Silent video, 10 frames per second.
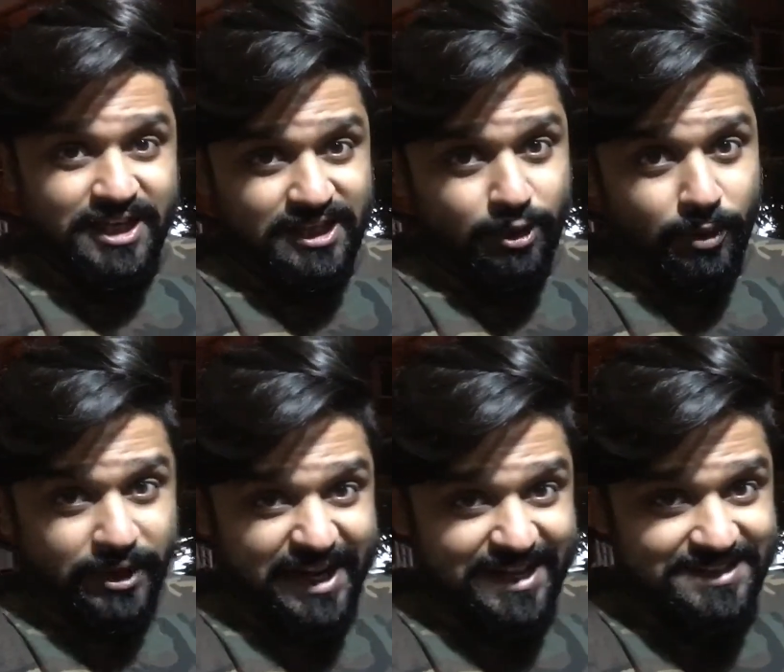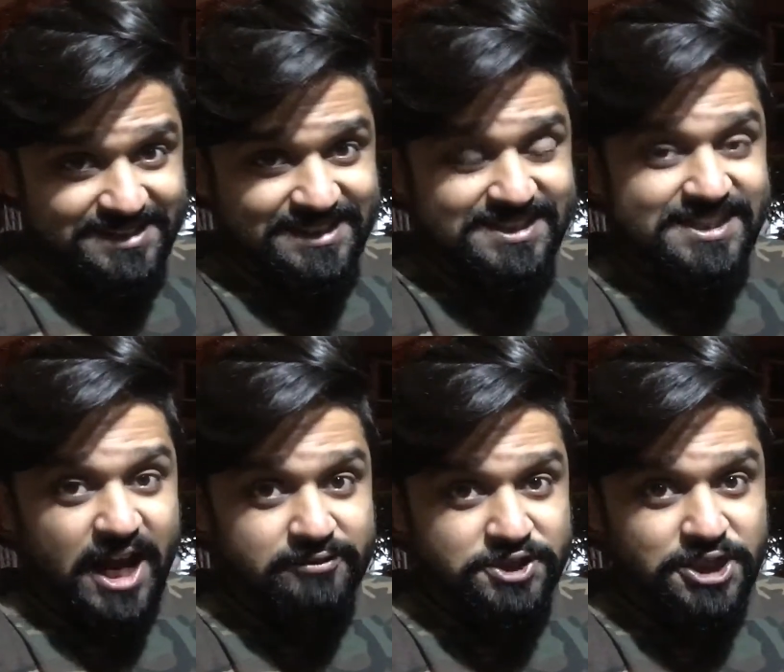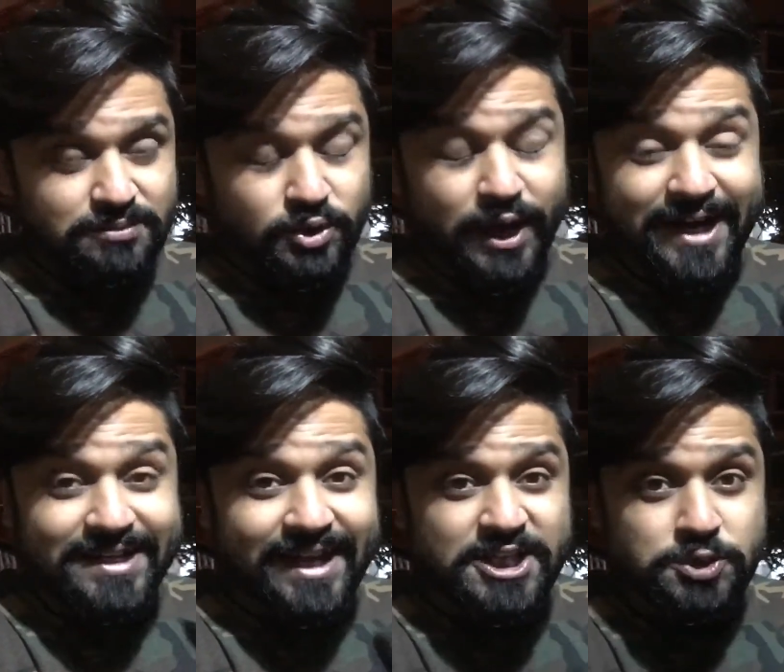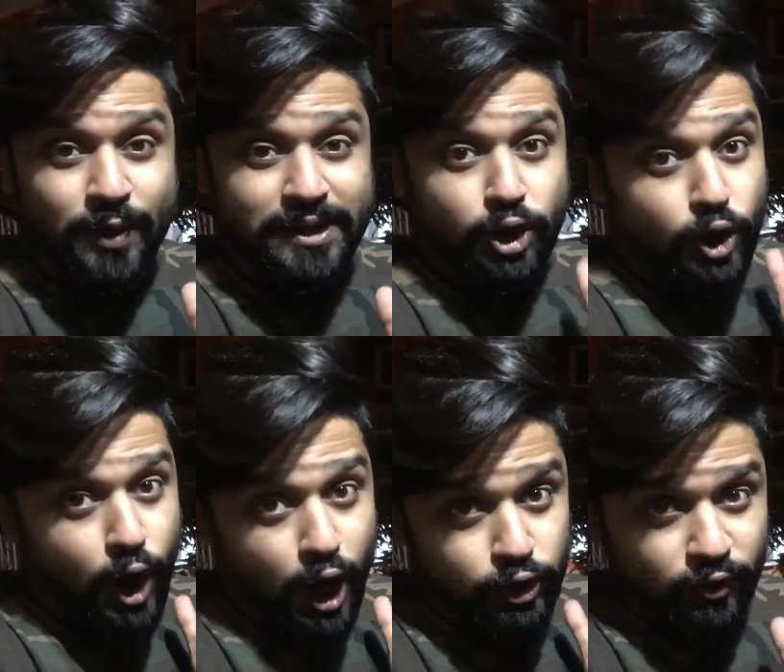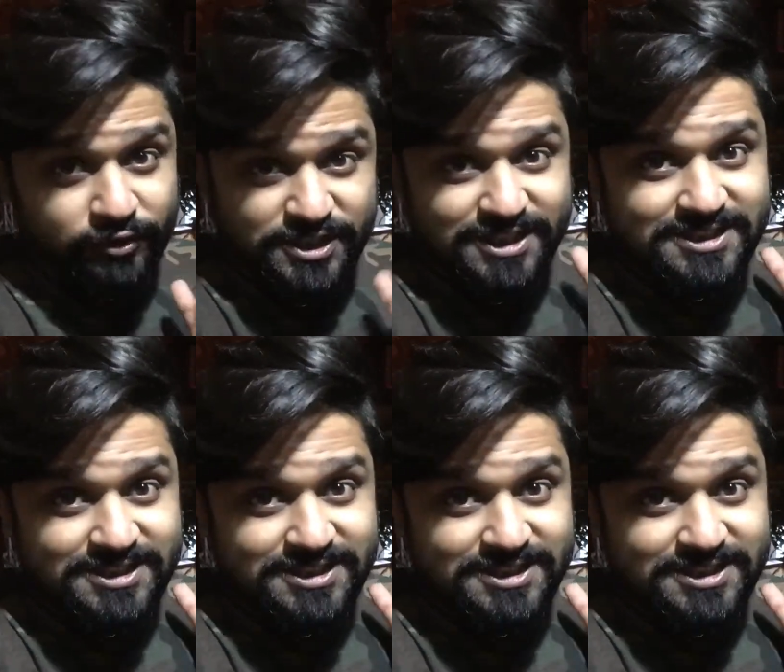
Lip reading: your body enters in starvation mode, and that's when autophagy